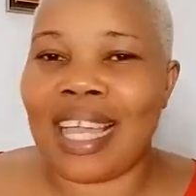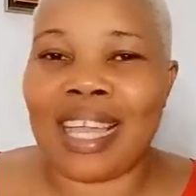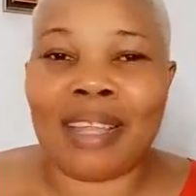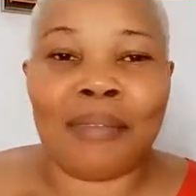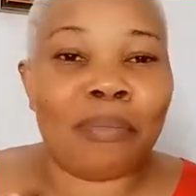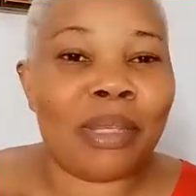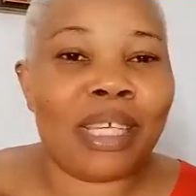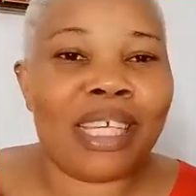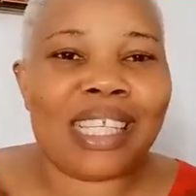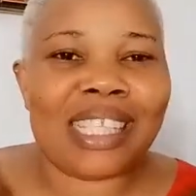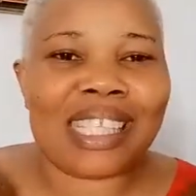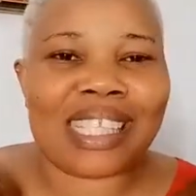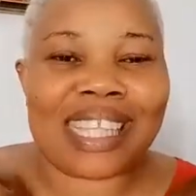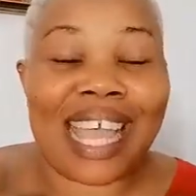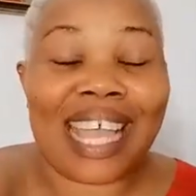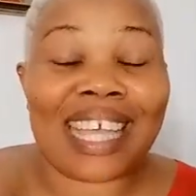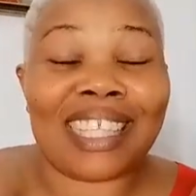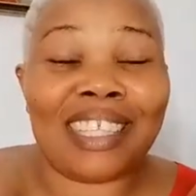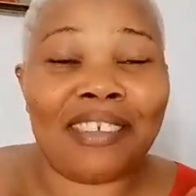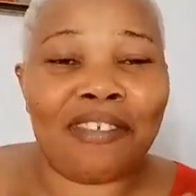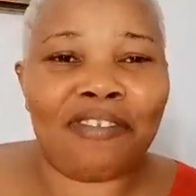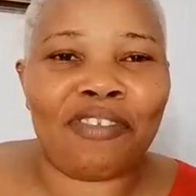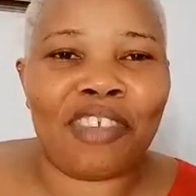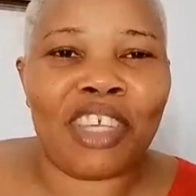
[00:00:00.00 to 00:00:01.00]
and please
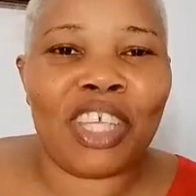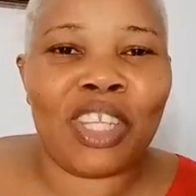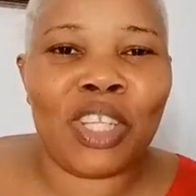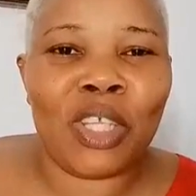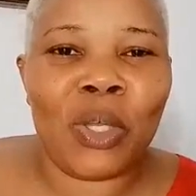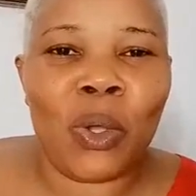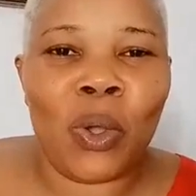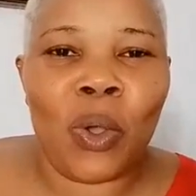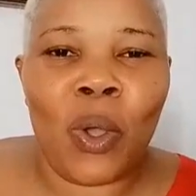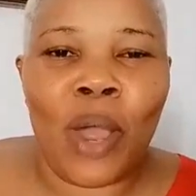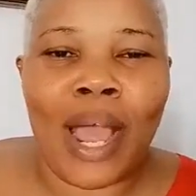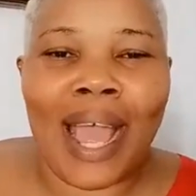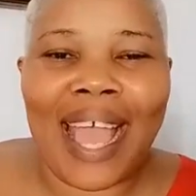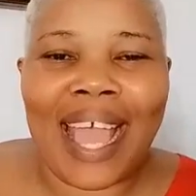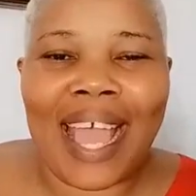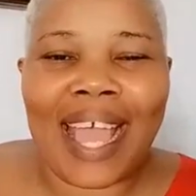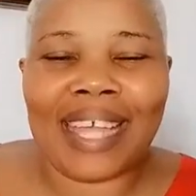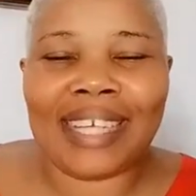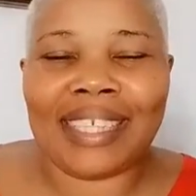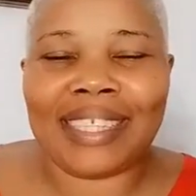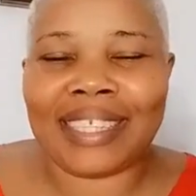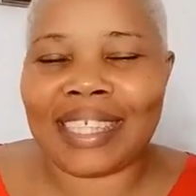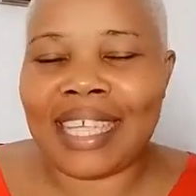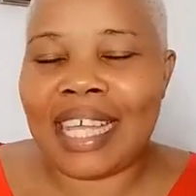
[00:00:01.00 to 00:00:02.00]
like the video
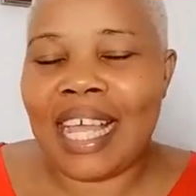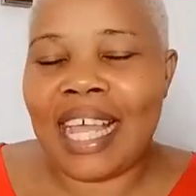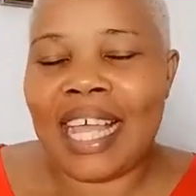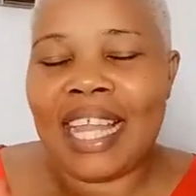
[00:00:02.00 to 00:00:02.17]
and